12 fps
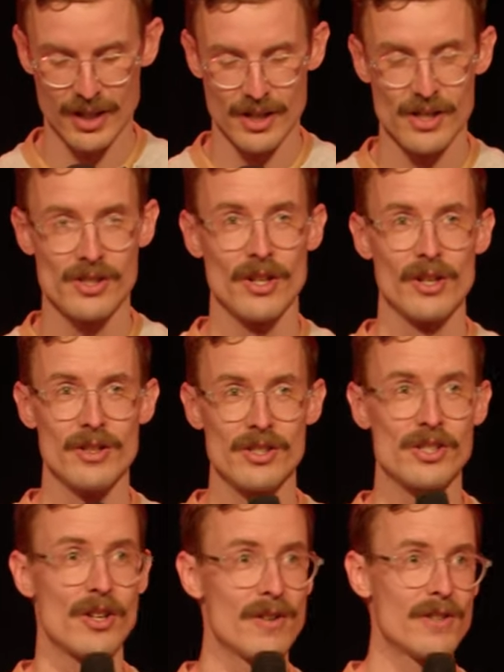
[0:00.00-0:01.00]
So
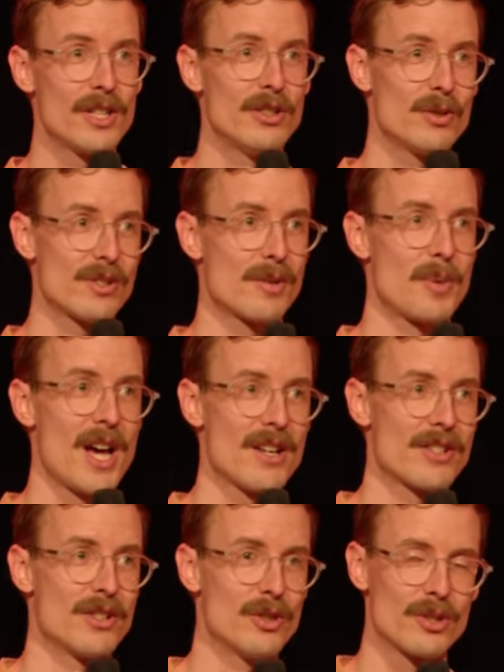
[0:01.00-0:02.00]
serving your
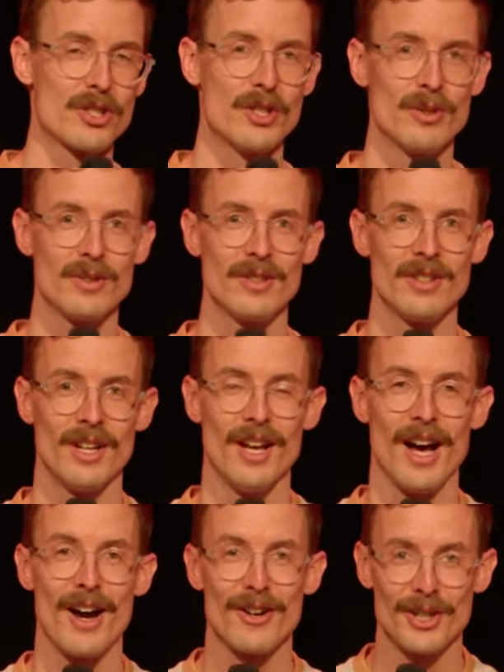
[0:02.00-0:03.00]
spouse and your children
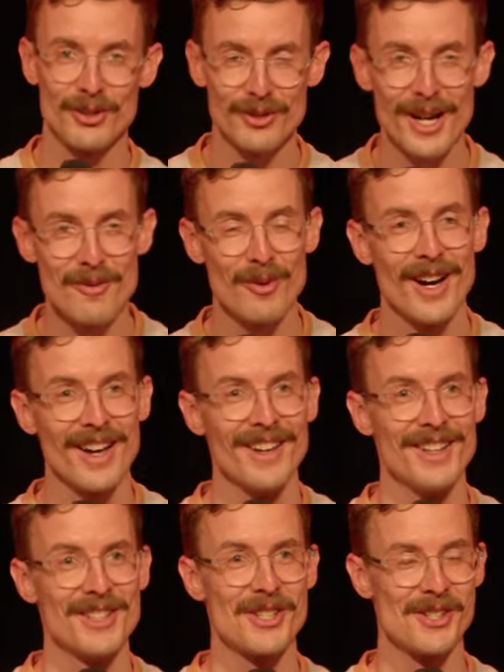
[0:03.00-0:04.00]
are a great way
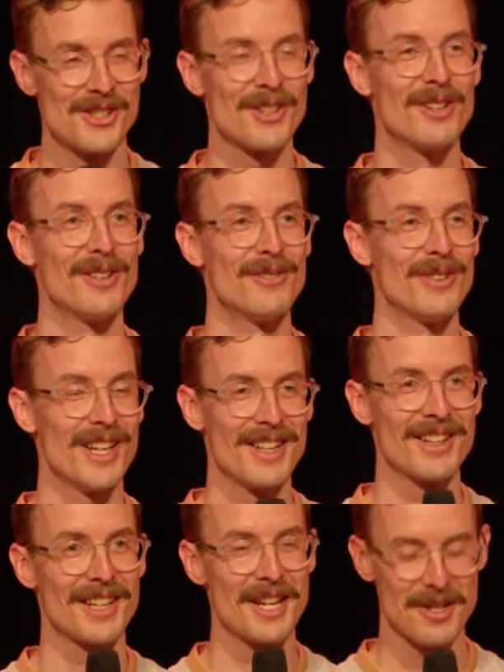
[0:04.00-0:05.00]
to serve in
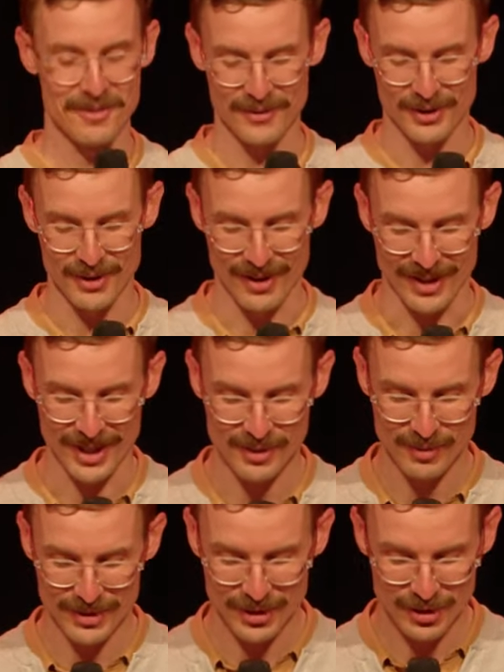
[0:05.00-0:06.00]
the kingdom of God. That's
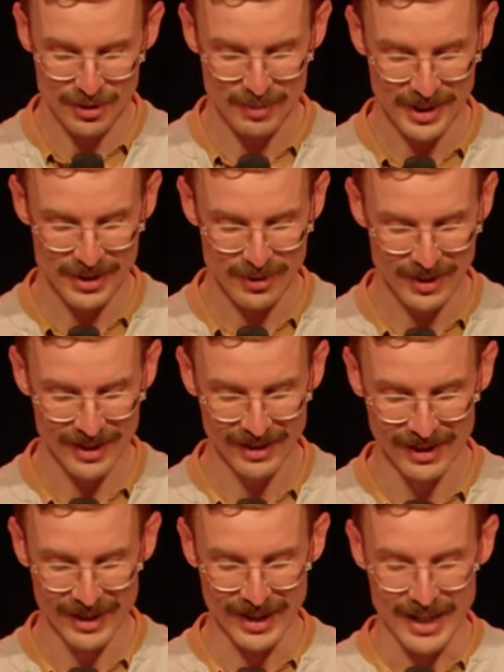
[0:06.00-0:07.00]
what you should be doing.
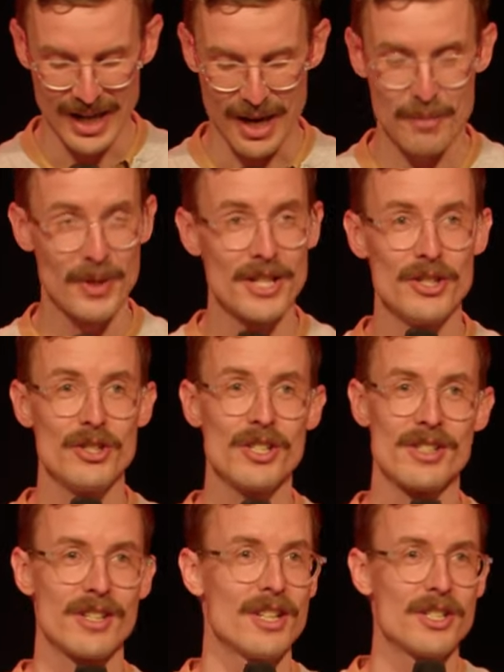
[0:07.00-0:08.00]
But it
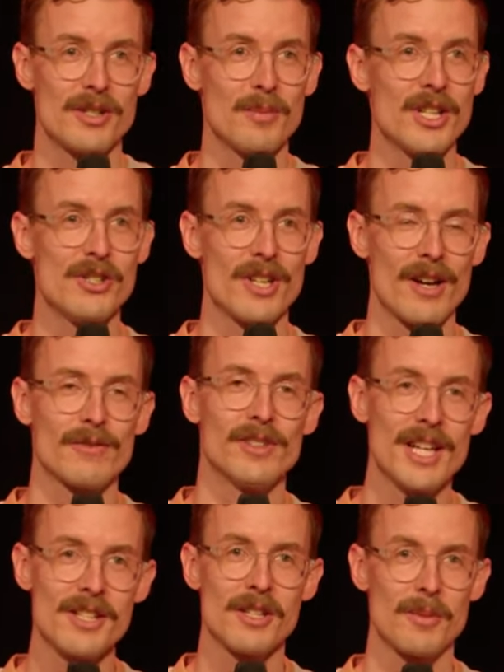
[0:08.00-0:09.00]
just means you have
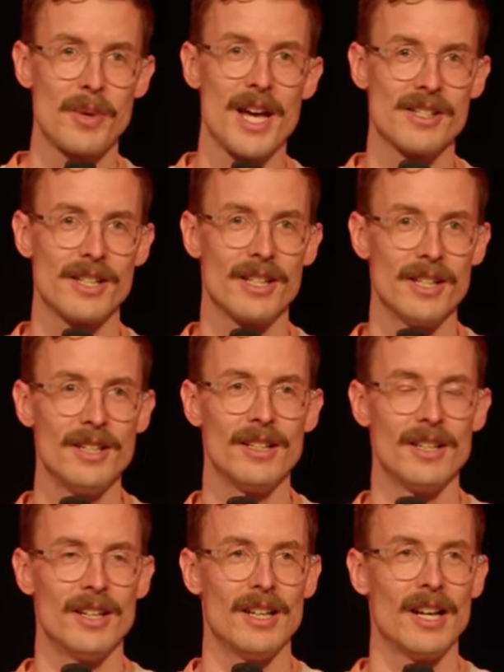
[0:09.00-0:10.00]
less capacity
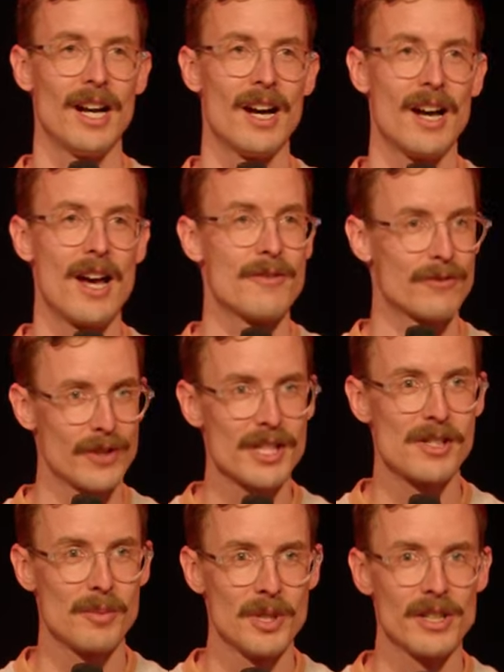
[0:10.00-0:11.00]
and
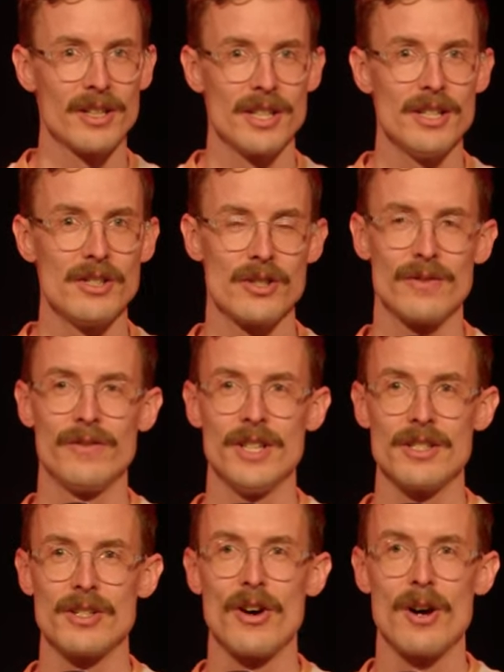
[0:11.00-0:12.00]
flexibility to
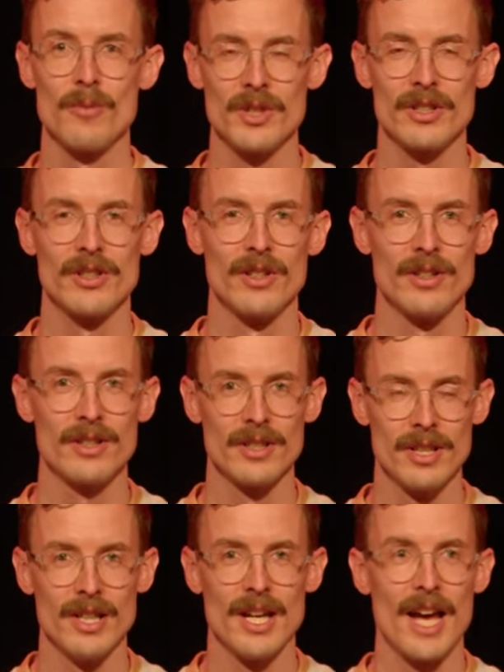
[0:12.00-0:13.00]
fit time with God
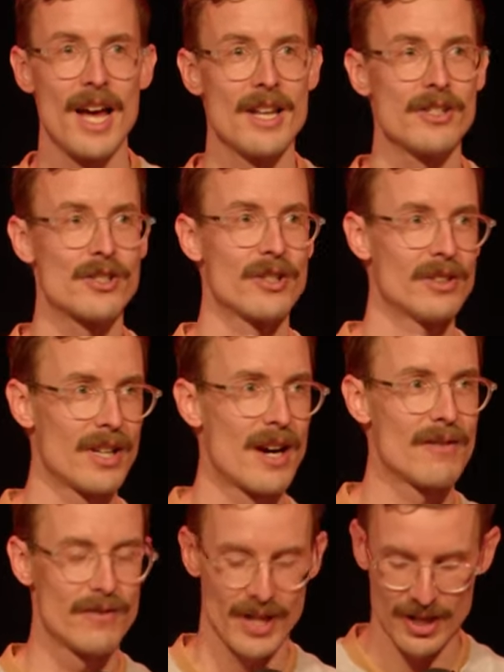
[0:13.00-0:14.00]
and to
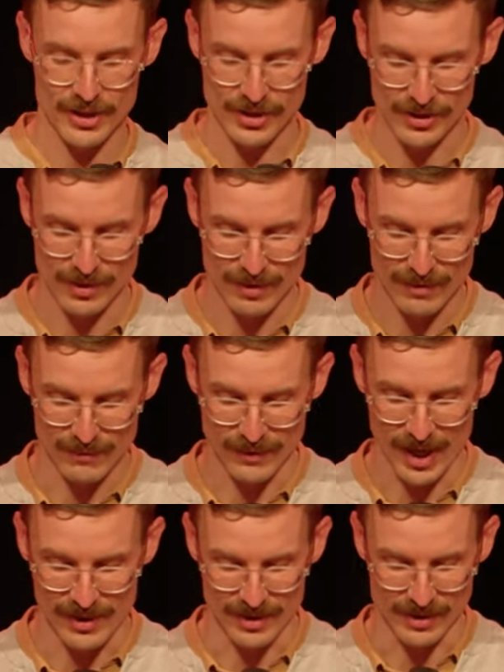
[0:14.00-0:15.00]
love and to serve
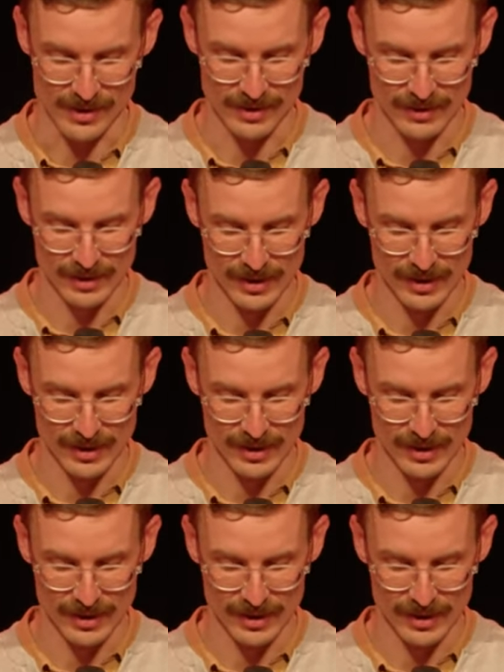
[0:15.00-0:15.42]
others.